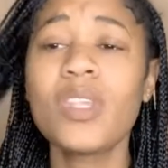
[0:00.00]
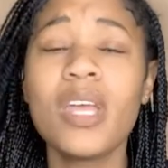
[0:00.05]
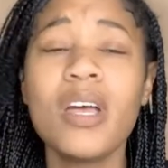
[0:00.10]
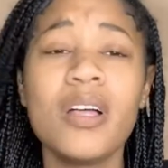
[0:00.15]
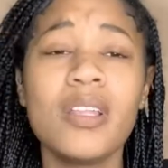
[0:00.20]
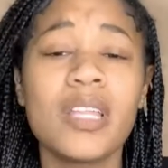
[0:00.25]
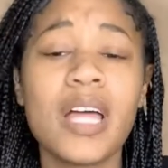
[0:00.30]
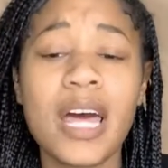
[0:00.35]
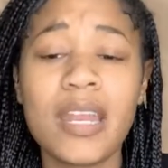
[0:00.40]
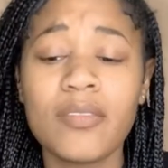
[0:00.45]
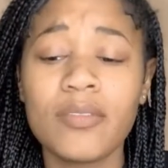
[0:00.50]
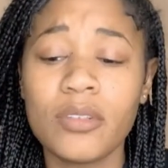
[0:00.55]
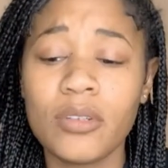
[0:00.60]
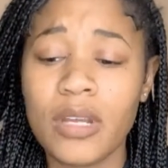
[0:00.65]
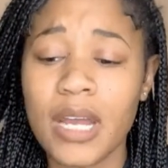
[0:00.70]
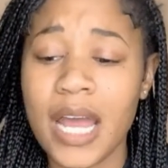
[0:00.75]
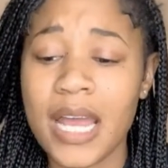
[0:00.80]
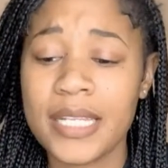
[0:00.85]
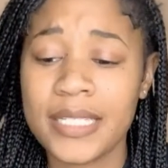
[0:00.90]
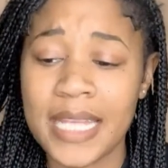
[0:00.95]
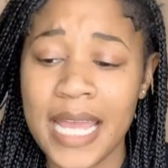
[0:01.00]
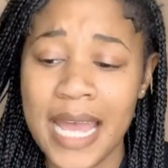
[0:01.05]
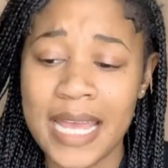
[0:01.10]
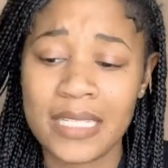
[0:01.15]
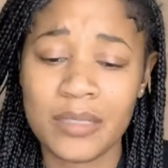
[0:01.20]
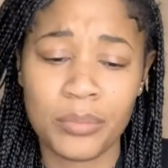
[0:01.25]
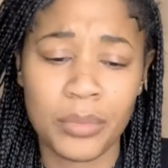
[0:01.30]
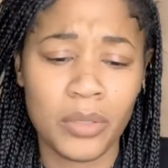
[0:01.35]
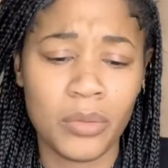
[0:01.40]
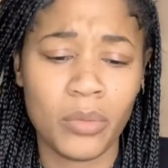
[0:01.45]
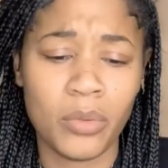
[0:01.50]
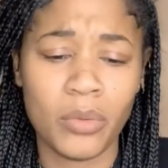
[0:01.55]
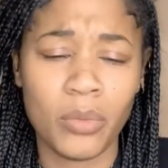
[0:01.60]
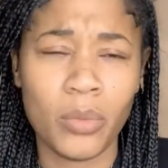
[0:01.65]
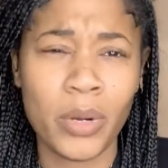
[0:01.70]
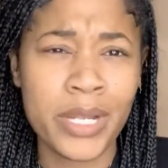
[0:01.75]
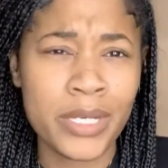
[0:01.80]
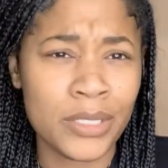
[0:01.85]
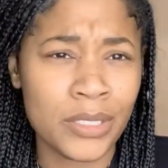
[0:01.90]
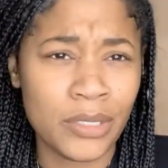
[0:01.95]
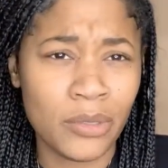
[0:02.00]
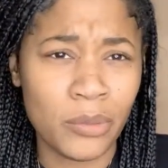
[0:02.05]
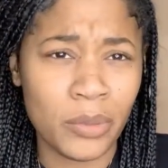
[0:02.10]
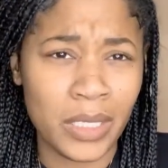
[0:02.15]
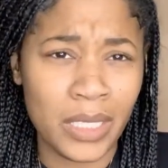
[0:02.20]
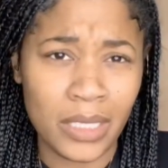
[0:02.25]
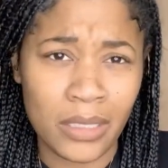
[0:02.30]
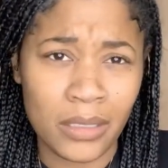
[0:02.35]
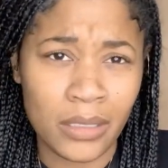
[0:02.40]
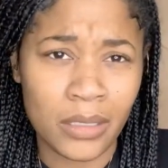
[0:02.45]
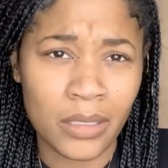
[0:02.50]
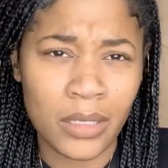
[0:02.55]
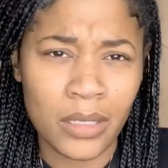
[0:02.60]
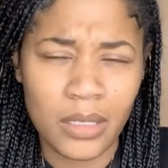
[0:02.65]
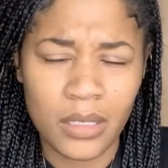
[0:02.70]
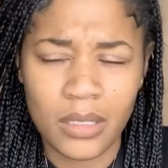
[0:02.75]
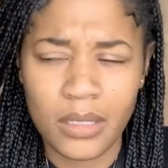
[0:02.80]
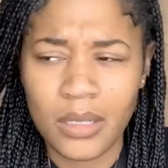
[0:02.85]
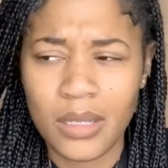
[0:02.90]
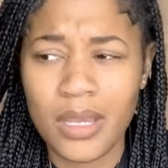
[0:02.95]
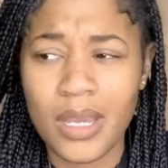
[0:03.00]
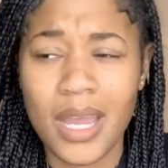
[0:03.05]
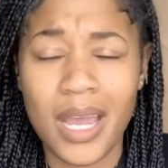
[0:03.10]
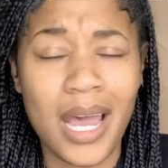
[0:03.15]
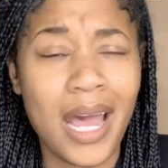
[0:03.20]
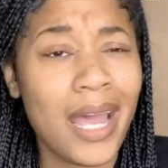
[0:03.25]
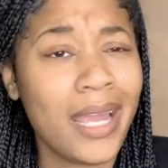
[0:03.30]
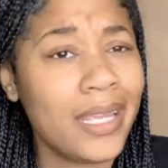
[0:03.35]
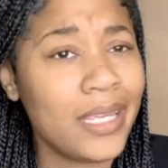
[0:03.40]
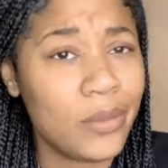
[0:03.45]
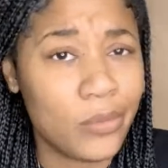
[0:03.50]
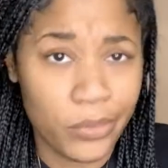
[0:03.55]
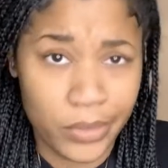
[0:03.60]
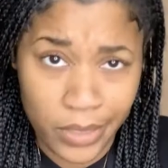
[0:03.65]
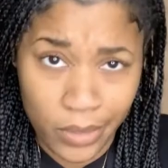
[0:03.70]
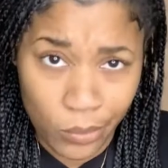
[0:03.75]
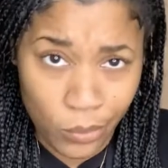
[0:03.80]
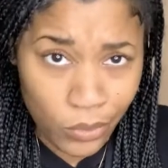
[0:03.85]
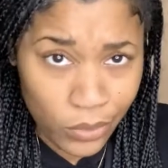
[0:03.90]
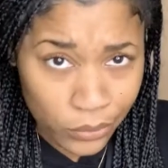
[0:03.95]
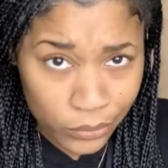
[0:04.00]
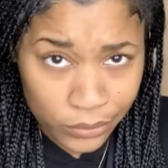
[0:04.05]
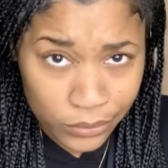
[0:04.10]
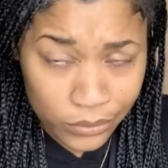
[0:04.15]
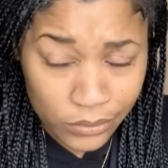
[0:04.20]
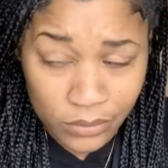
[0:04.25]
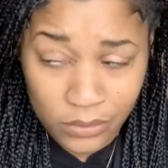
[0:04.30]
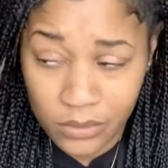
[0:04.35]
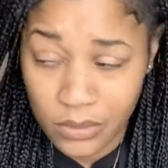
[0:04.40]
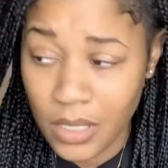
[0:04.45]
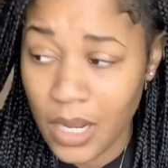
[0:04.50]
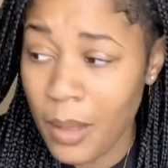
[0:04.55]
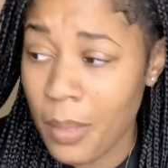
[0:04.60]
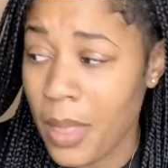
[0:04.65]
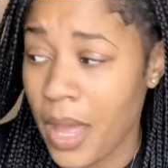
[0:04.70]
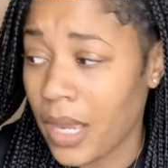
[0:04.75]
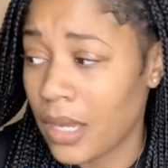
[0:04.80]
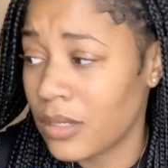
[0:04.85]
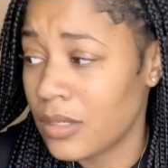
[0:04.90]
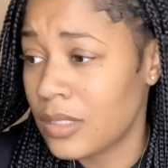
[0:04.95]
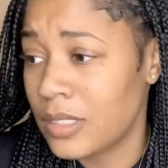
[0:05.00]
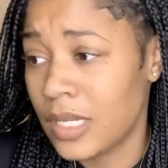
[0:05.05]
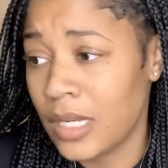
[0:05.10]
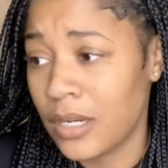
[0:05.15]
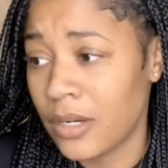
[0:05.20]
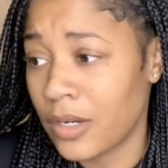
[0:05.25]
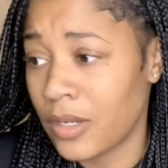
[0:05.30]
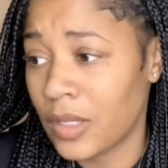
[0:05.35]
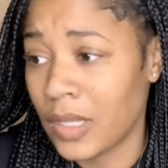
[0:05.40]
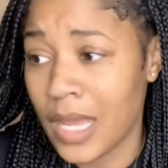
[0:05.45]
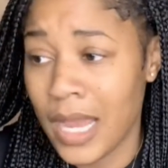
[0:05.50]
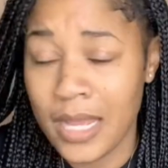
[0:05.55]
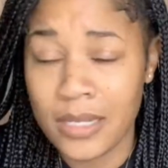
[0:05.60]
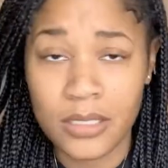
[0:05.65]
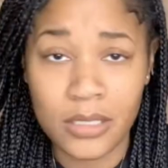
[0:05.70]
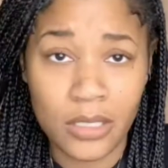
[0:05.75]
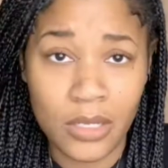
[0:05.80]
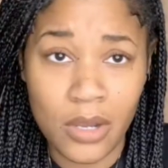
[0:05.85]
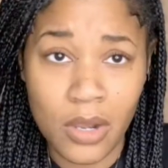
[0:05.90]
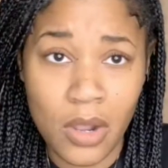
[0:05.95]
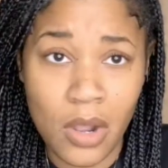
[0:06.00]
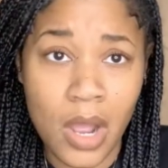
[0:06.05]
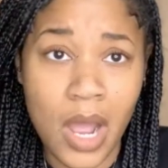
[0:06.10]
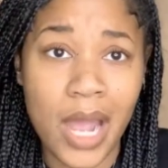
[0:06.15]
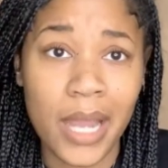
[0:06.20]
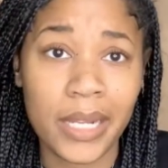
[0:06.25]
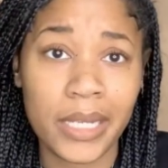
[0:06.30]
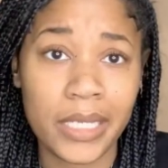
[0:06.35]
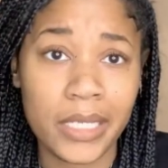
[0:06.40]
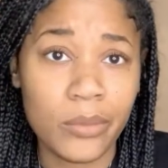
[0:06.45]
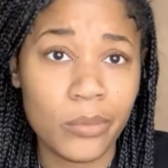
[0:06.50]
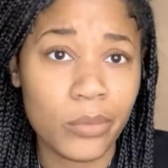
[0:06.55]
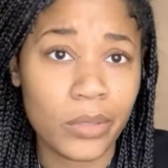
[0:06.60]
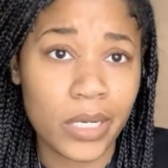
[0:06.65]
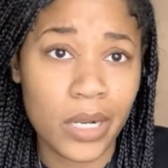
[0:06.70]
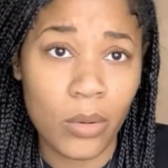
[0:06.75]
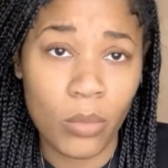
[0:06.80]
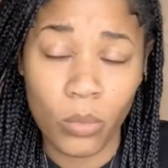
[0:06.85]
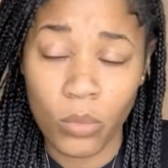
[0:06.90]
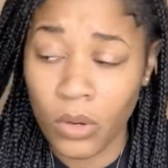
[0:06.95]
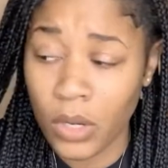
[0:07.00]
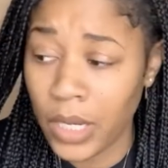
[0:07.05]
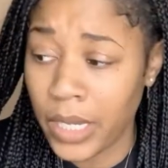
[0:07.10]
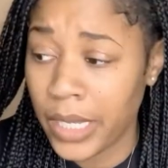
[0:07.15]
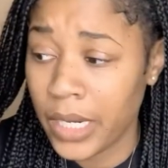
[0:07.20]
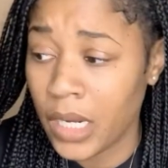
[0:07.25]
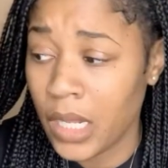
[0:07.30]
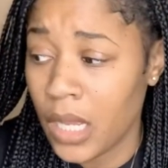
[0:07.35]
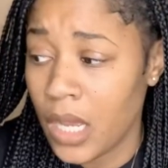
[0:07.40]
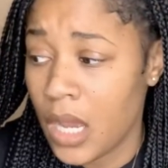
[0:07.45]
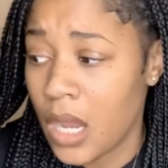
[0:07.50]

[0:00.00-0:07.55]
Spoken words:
A lot of you guys ask me, well, what do you eat? I eat what I want. I'm not going to sit here and lie to y'all. I eat what I want.